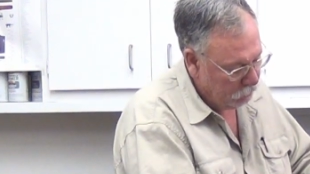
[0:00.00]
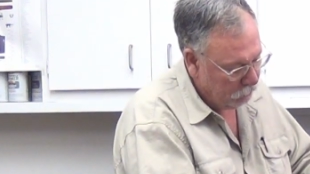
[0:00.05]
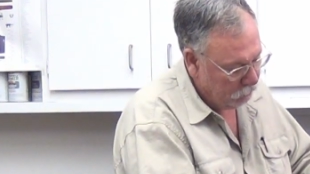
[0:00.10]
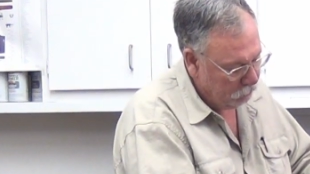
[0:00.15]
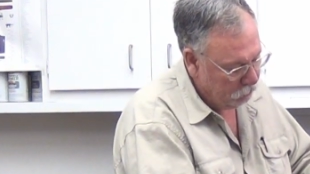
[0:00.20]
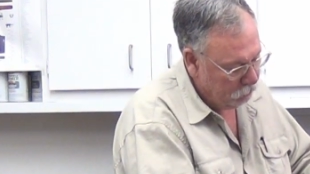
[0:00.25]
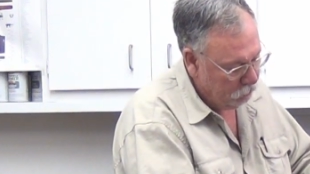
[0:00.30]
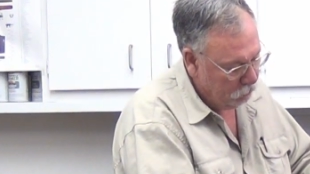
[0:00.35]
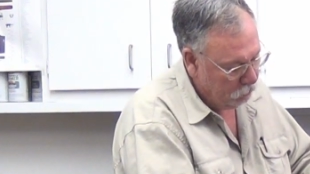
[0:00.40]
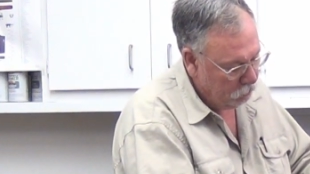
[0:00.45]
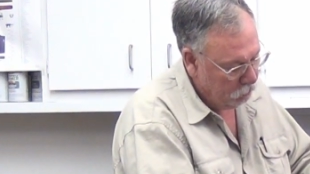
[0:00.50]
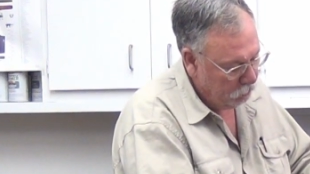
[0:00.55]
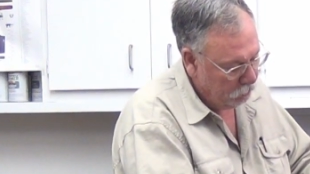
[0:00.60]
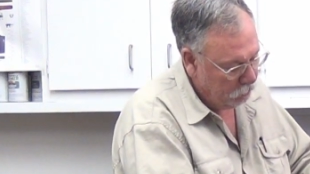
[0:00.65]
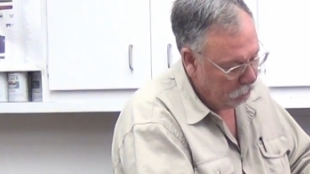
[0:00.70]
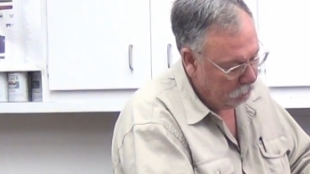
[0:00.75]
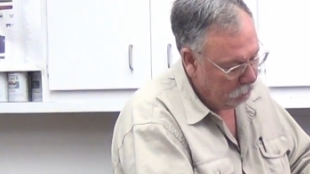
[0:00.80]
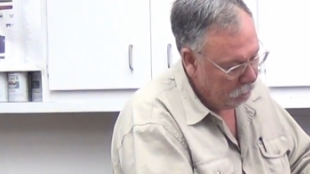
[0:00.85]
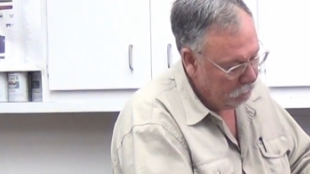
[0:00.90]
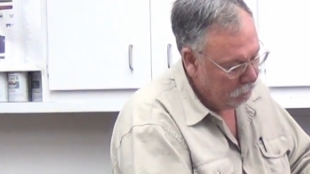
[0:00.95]
got it too
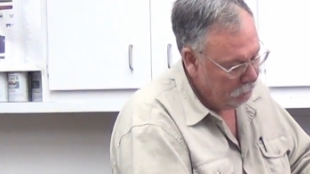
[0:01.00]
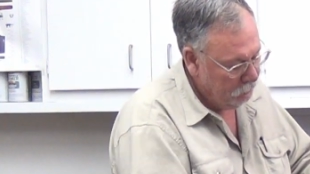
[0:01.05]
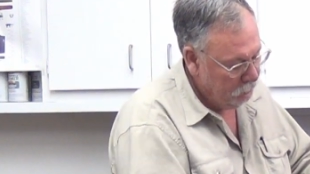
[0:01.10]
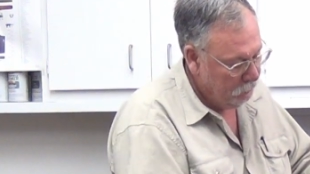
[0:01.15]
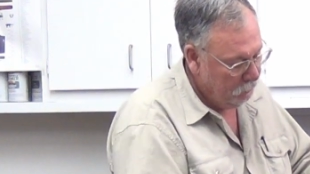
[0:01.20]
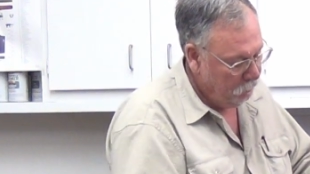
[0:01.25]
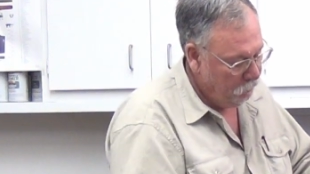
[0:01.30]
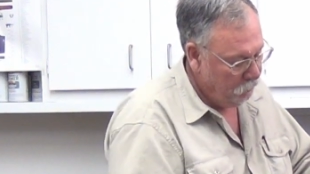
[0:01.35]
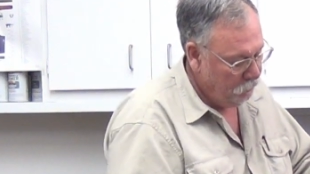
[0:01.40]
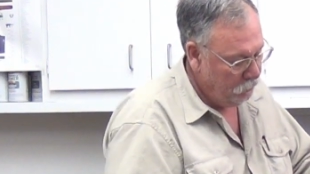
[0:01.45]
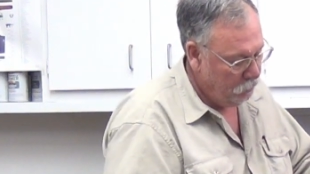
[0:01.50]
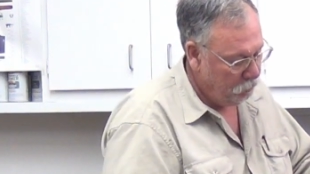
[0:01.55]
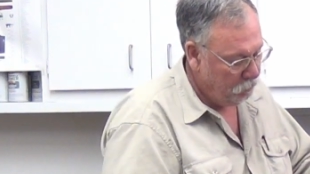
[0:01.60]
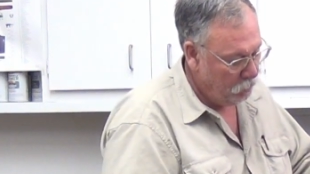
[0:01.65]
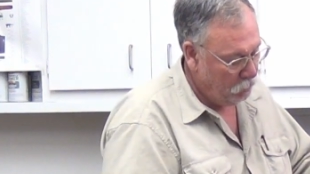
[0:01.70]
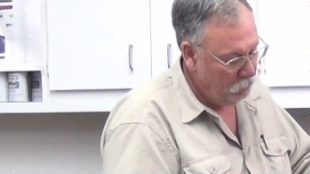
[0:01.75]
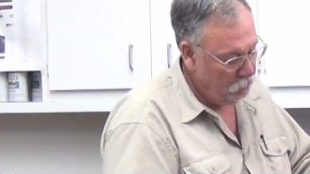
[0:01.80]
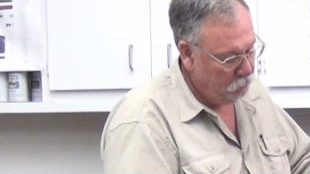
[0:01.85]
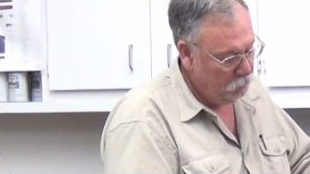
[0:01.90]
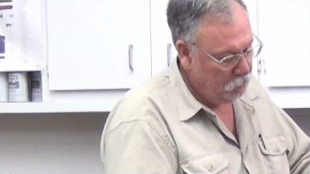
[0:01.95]
clean. The
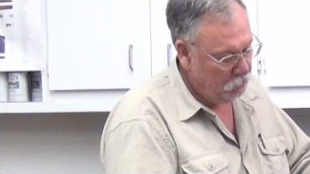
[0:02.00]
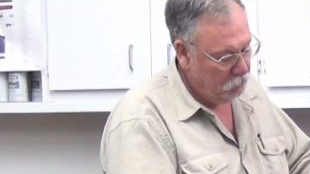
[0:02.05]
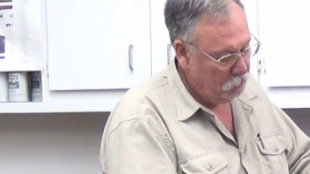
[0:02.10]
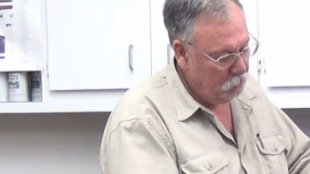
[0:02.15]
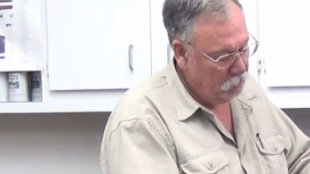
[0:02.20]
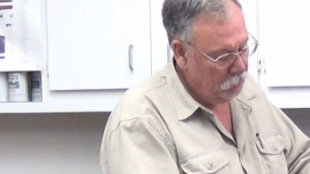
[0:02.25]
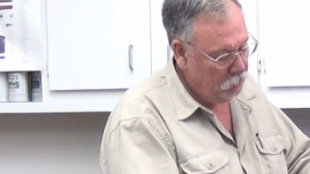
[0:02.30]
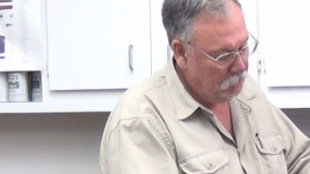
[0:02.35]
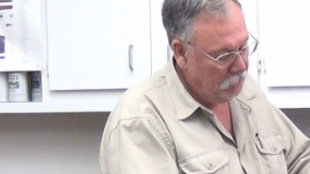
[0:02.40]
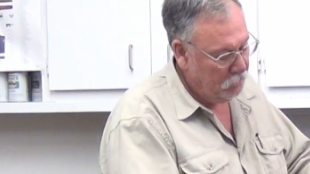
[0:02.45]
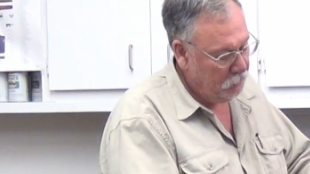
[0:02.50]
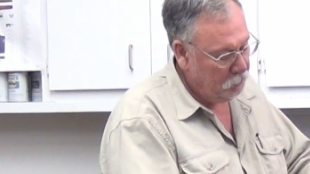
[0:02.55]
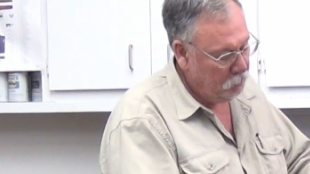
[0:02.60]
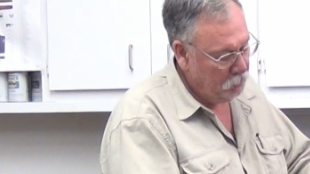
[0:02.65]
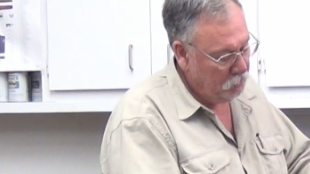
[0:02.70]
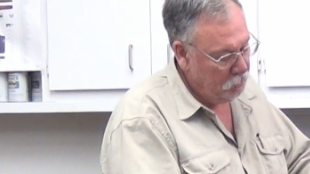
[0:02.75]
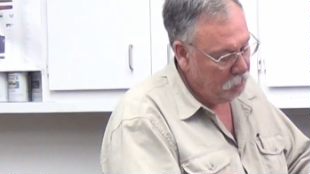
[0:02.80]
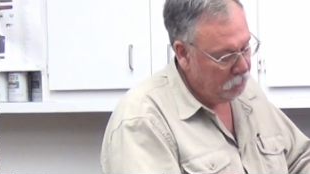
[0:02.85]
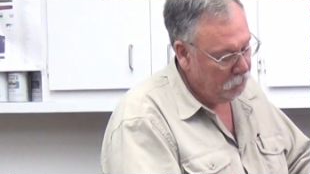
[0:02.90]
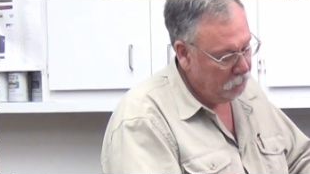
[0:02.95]
bolt will hold
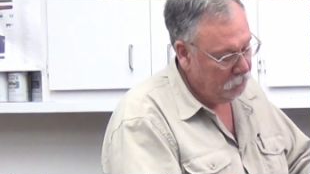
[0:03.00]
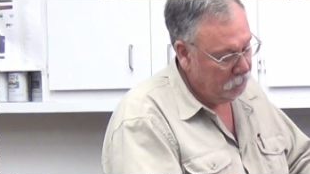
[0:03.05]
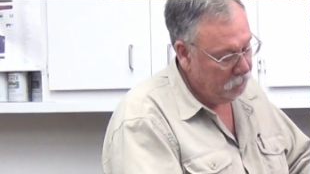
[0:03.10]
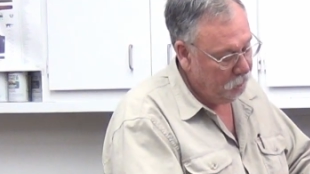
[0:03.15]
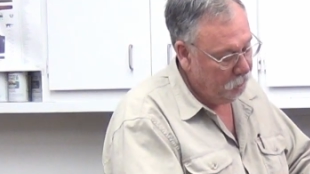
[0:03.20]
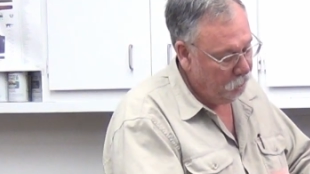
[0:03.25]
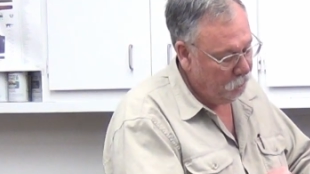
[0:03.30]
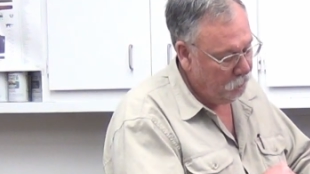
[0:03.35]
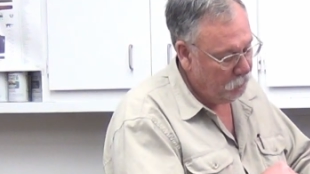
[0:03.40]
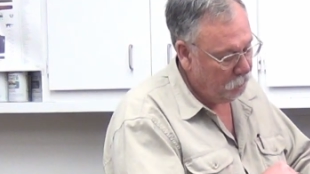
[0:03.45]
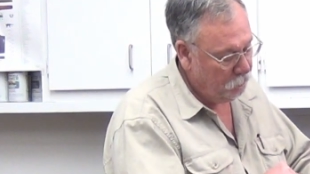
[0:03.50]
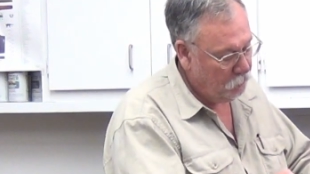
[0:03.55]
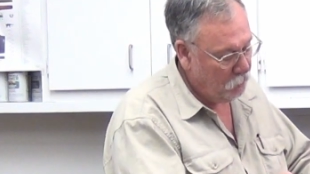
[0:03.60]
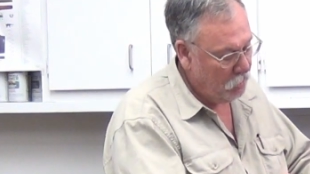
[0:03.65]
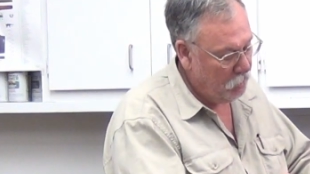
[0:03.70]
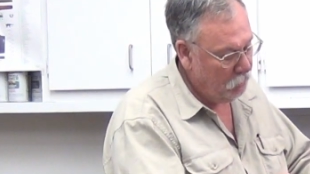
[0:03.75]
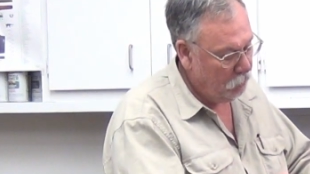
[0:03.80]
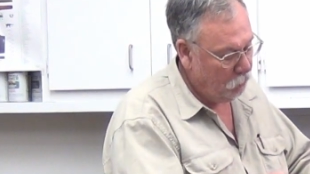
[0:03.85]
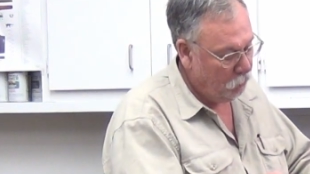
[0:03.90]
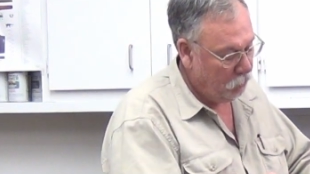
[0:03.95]
up on the
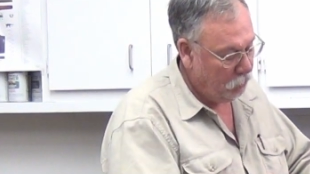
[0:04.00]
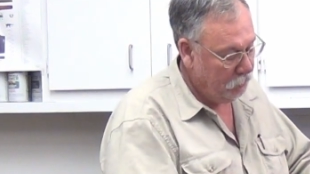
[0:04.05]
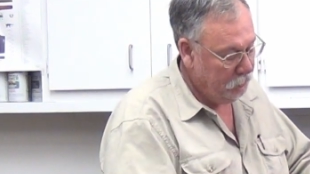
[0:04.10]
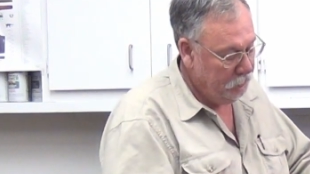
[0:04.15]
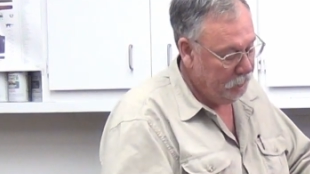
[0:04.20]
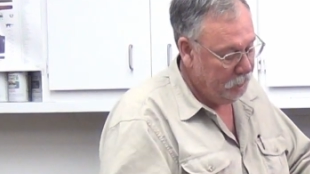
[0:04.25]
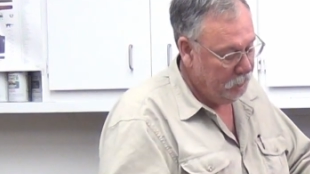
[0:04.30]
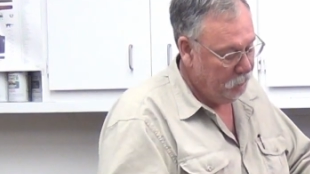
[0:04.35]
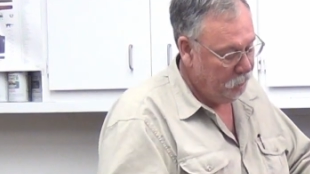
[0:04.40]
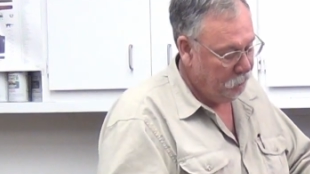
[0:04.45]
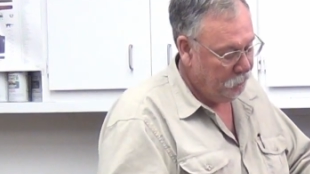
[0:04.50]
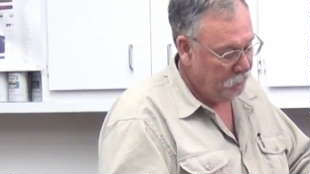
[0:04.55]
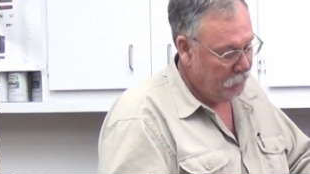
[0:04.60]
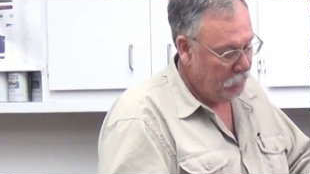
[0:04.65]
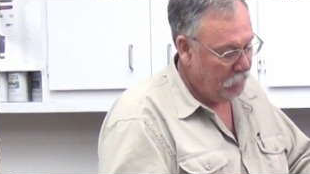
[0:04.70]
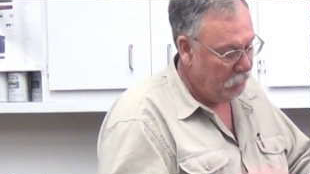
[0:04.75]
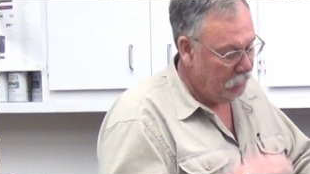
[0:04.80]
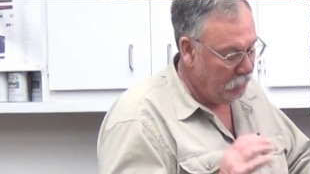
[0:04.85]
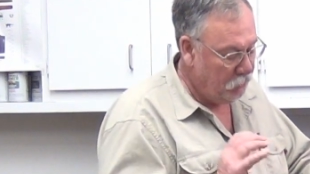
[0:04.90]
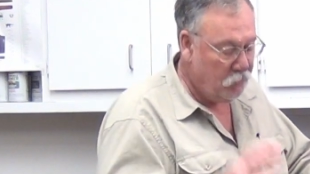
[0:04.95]
follower,
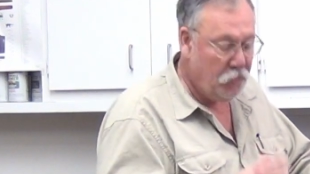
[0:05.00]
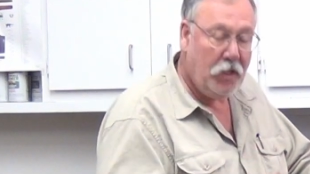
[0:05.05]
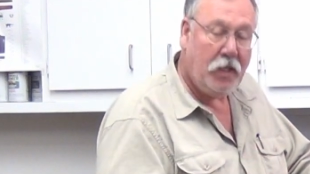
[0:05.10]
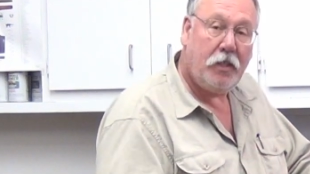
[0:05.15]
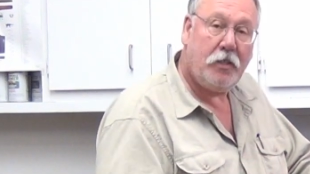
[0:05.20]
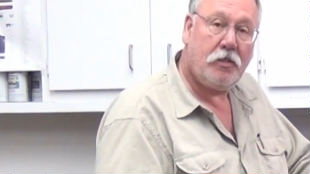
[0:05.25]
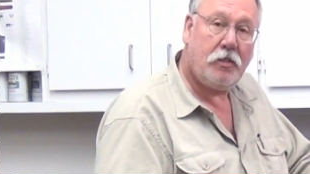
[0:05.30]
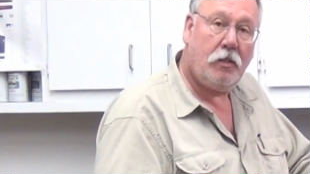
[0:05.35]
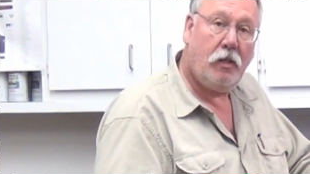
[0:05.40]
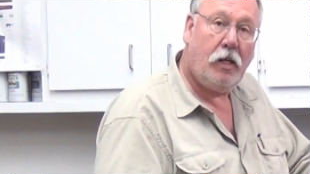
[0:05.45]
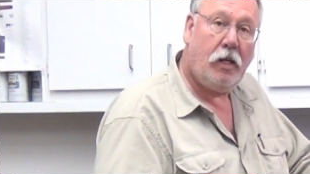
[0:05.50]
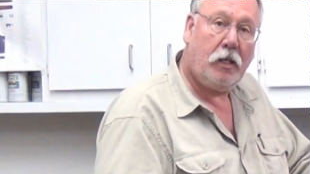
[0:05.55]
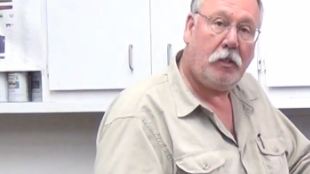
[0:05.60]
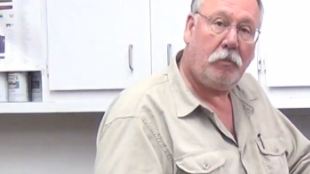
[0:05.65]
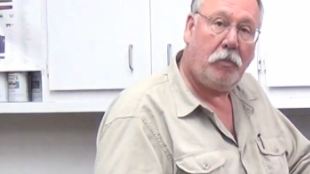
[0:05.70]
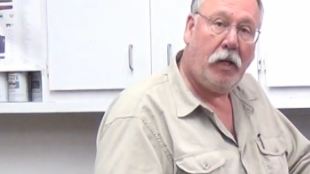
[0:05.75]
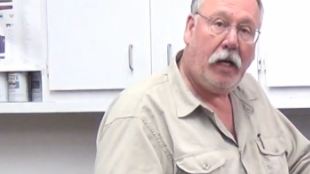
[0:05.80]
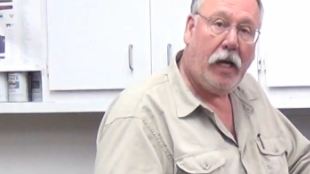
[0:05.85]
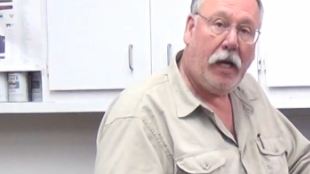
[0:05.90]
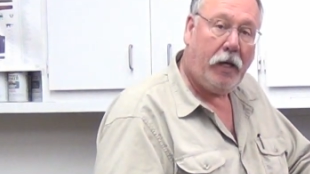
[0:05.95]
and they think it's
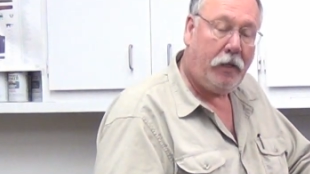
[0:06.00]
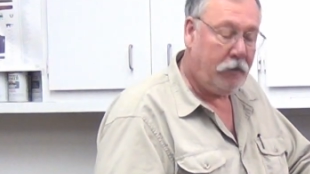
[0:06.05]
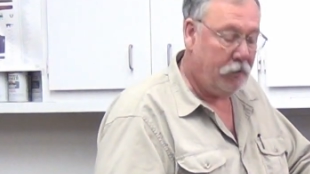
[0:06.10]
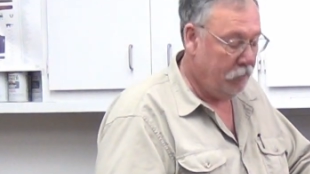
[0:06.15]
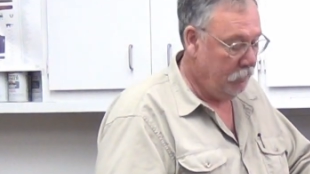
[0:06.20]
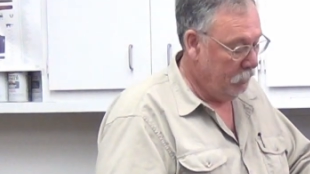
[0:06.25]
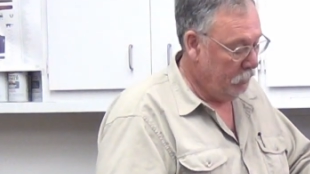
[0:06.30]
locked back.